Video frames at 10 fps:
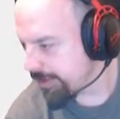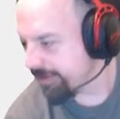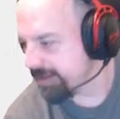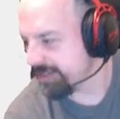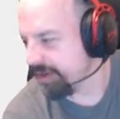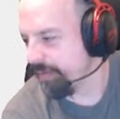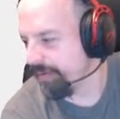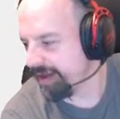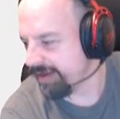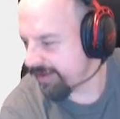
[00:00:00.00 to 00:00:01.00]
There's no
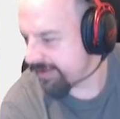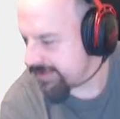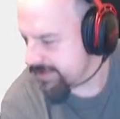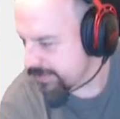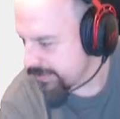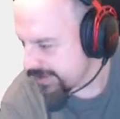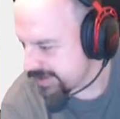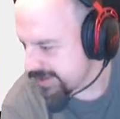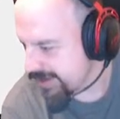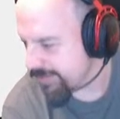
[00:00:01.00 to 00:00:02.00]
way in hell this will
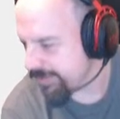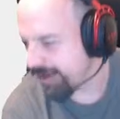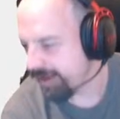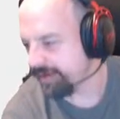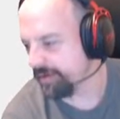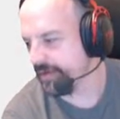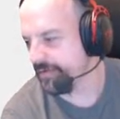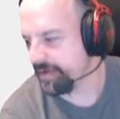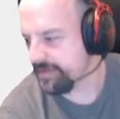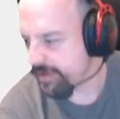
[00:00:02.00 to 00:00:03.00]
work, sub. Hey,
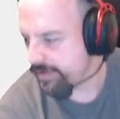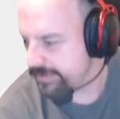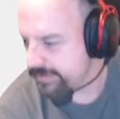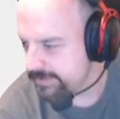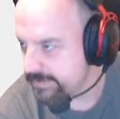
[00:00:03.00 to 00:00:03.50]
Univ, how's it going?